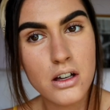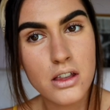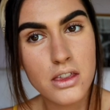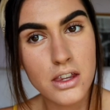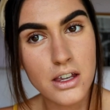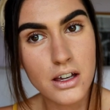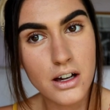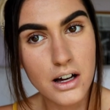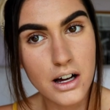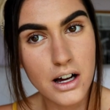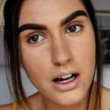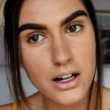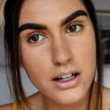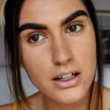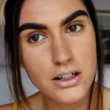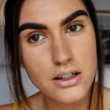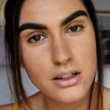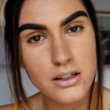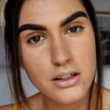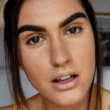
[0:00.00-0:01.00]
the
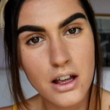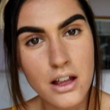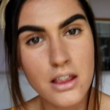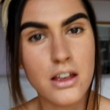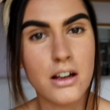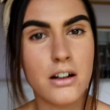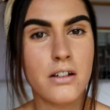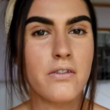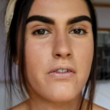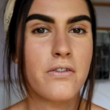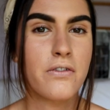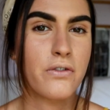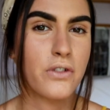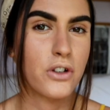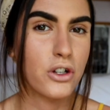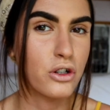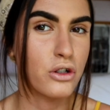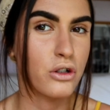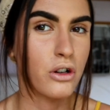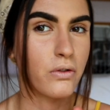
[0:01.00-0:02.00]
eyes and then
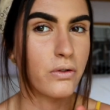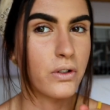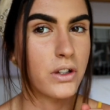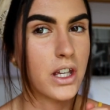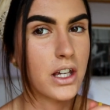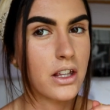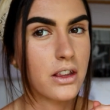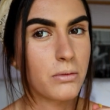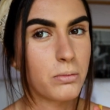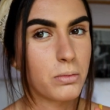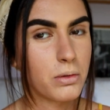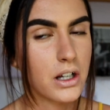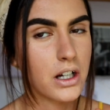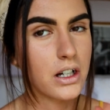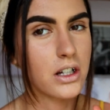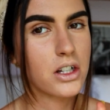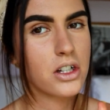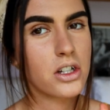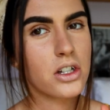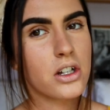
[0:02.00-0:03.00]
finish off with like the
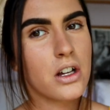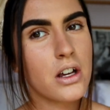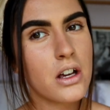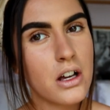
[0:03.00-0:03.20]
blush,